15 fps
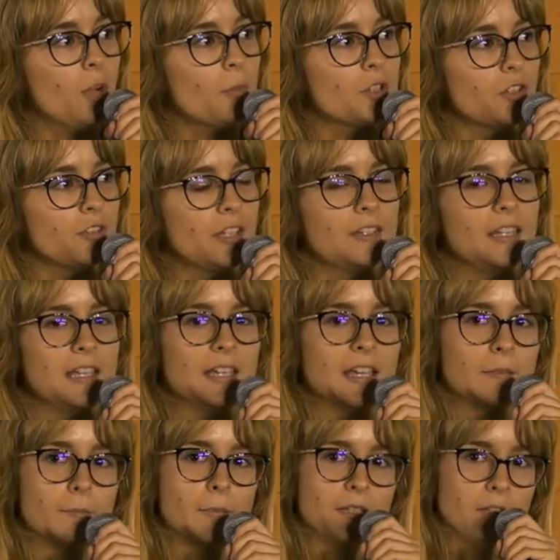option that they
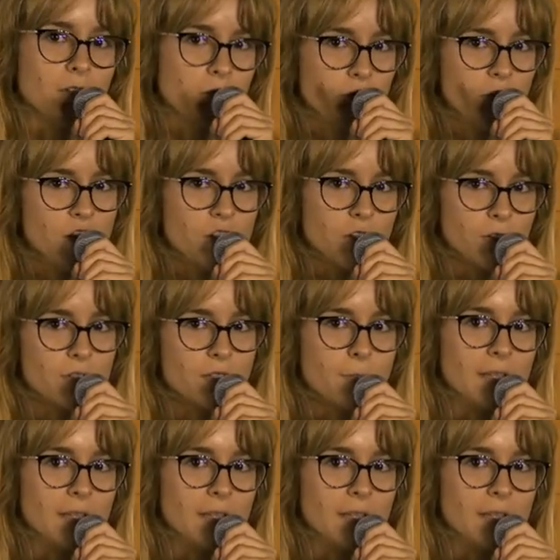get better conditions,